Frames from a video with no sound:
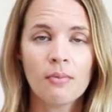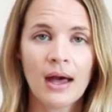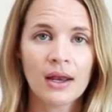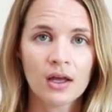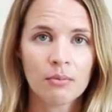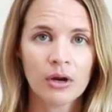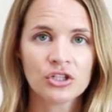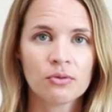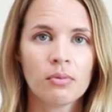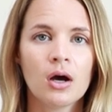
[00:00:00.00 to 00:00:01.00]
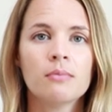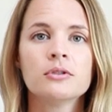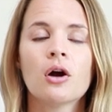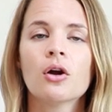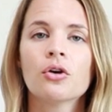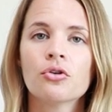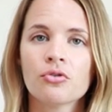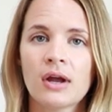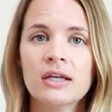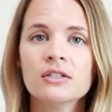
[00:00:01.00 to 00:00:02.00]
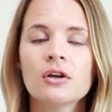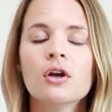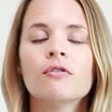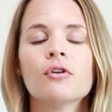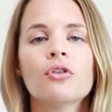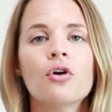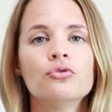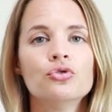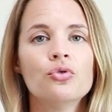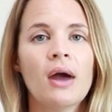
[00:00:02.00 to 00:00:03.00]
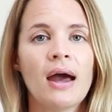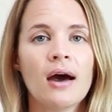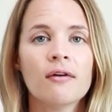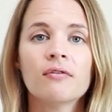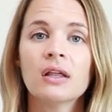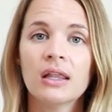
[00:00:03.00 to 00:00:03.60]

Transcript: pneumatic compression pumps are great for those who have